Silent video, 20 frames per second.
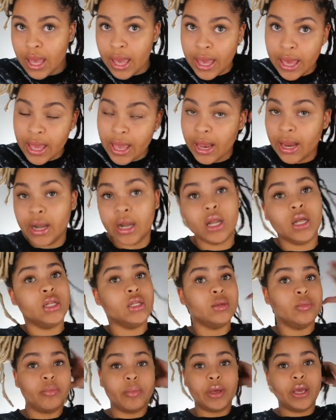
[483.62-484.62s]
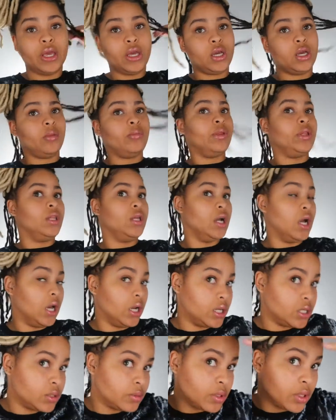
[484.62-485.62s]
And being completely
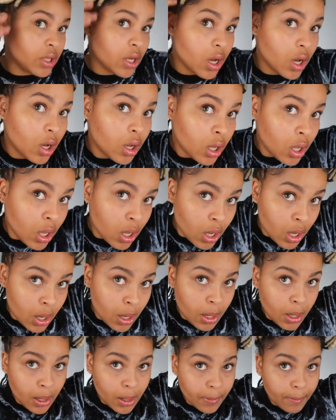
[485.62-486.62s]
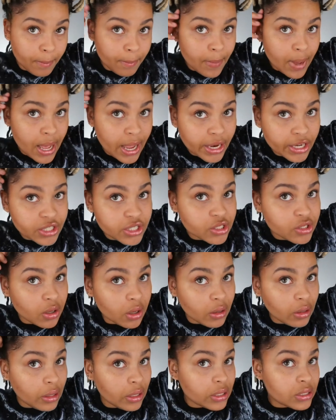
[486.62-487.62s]
honest with y'all, my edges
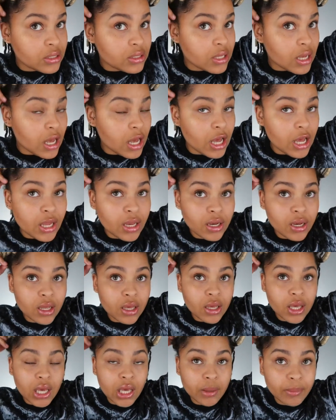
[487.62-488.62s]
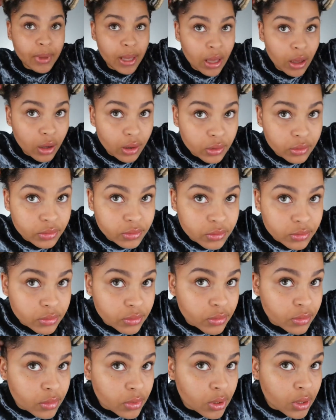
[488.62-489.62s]
on this side came out.
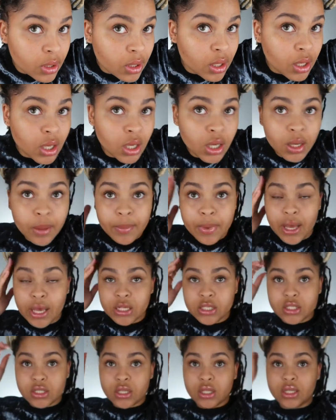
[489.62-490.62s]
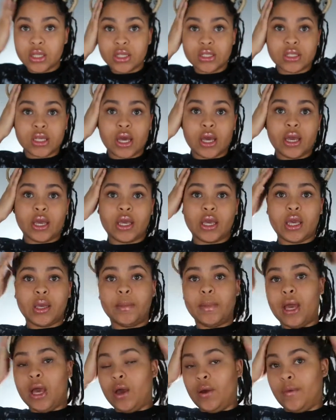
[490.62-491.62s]
My edges on this side
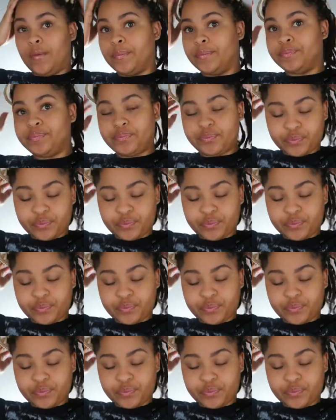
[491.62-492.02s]
came out